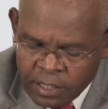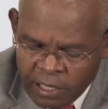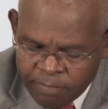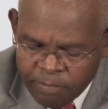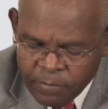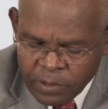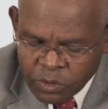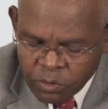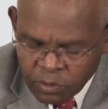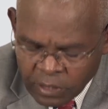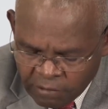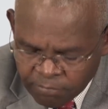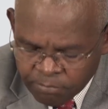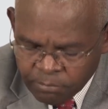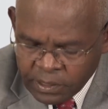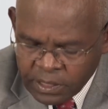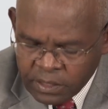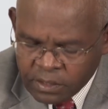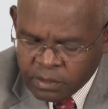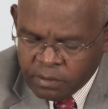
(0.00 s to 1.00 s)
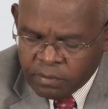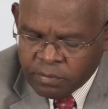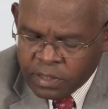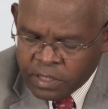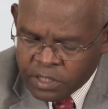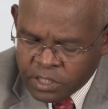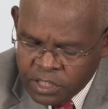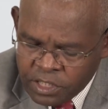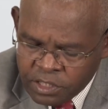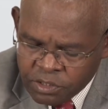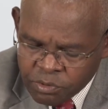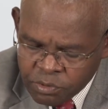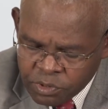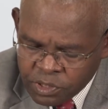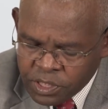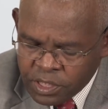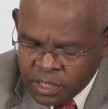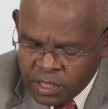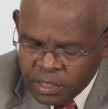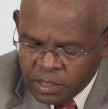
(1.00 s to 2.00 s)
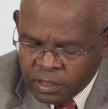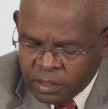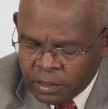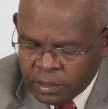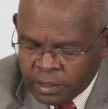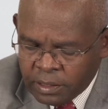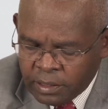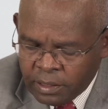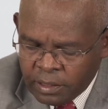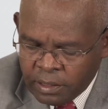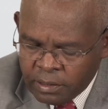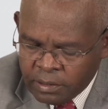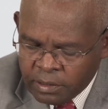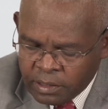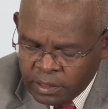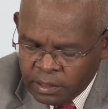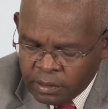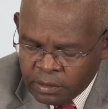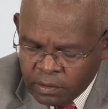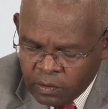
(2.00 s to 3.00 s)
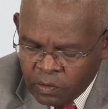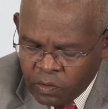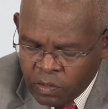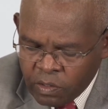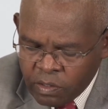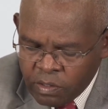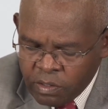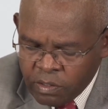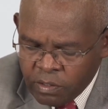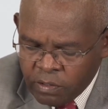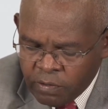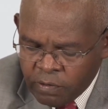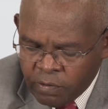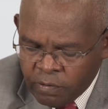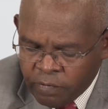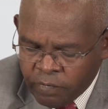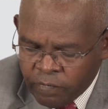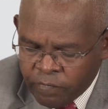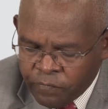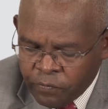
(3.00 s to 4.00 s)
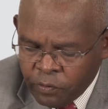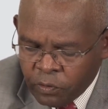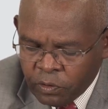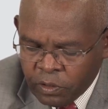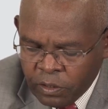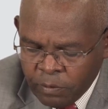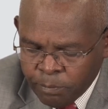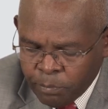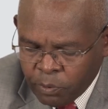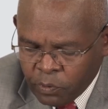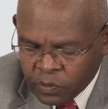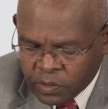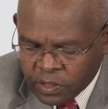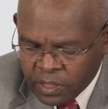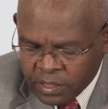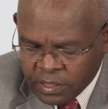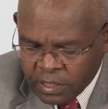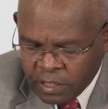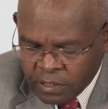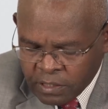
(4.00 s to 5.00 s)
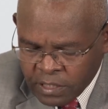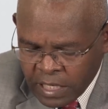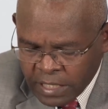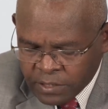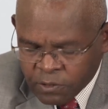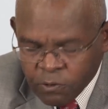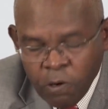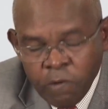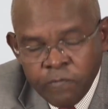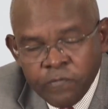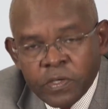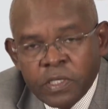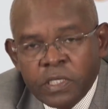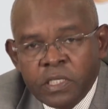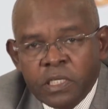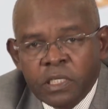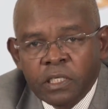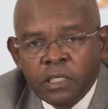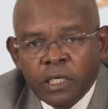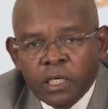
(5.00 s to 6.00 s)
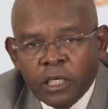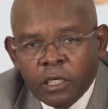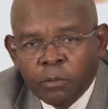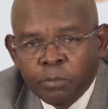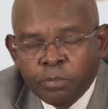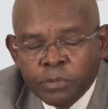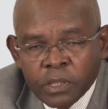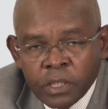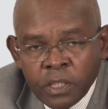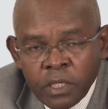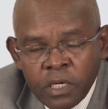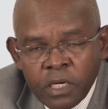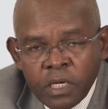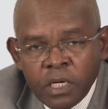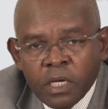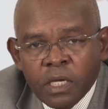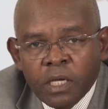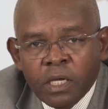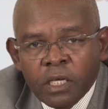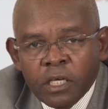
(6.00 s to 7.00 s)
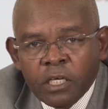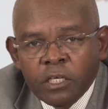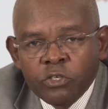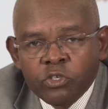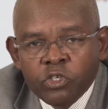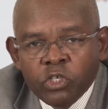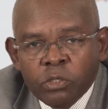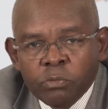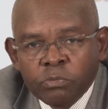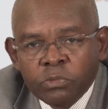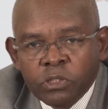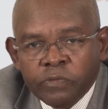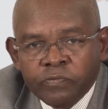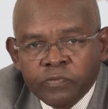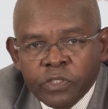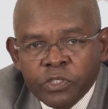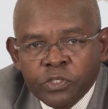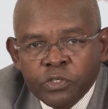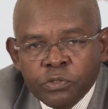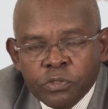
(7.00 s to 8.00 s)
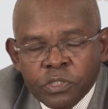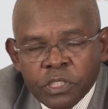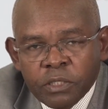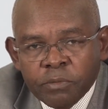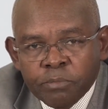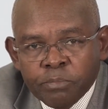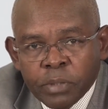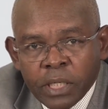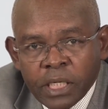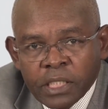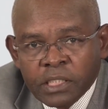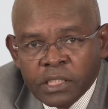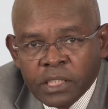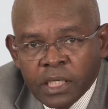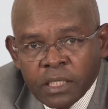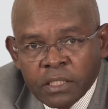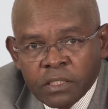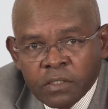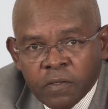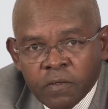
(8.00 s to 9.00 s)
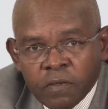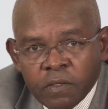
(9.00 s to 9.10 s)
government-to-government or the G2G deal on fuel importers has obviously helped in terms of reducing pressures